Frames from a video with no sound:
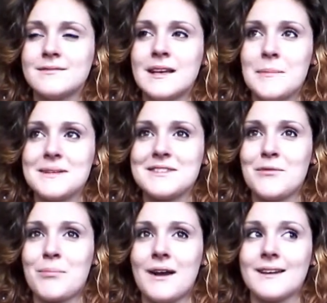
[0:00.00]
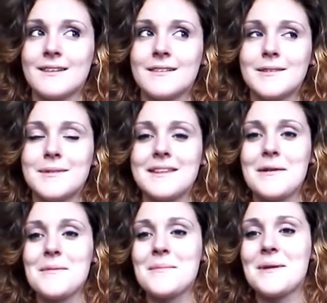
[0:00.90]
get myself pregnant
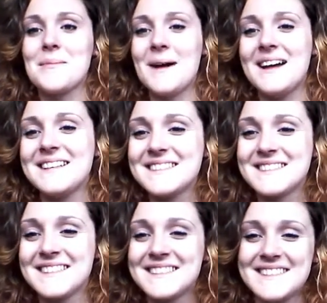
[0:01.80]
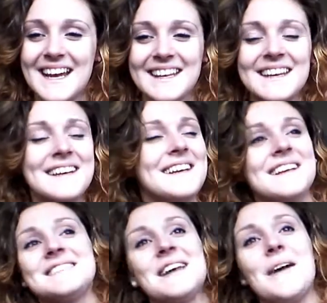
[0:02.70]
without my partner's consent.
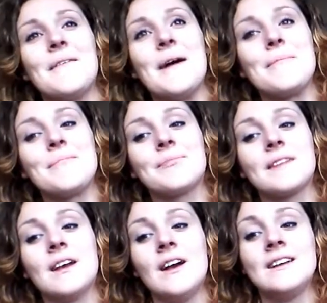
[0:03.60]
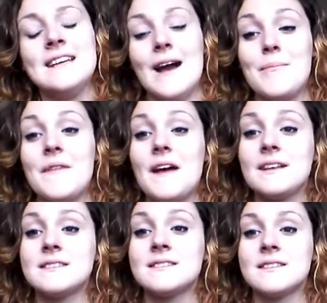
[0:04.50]
So yeah, but
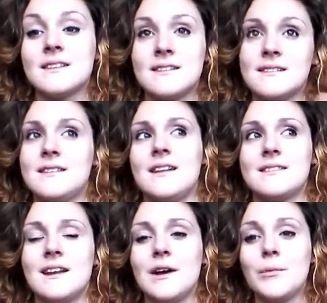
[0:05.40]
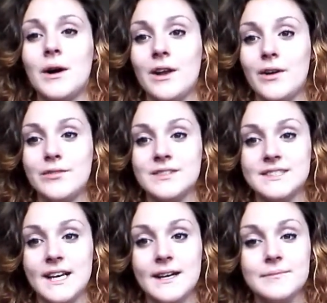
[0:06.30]
that's a little while off as
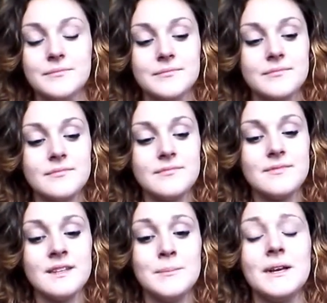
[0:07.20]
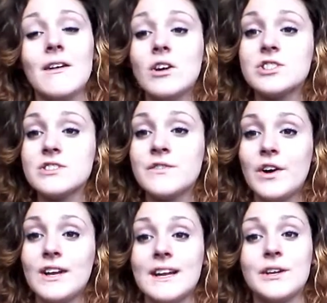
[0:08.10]
yet. But yeah, I just
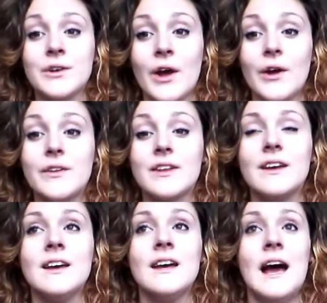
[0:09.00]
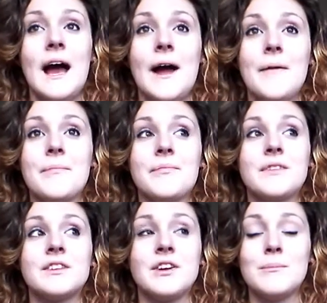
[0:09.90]
thought I'd let you know
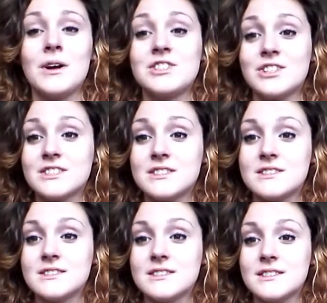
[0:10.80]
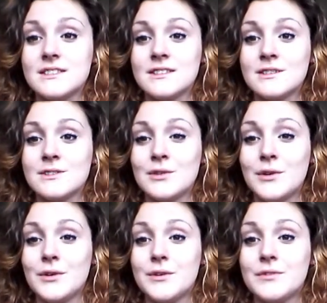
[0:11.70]
that my doctors sort
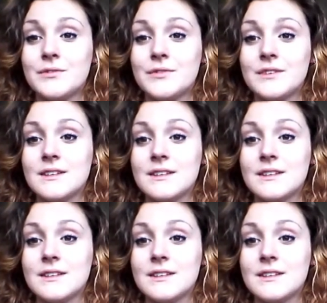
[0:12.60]
of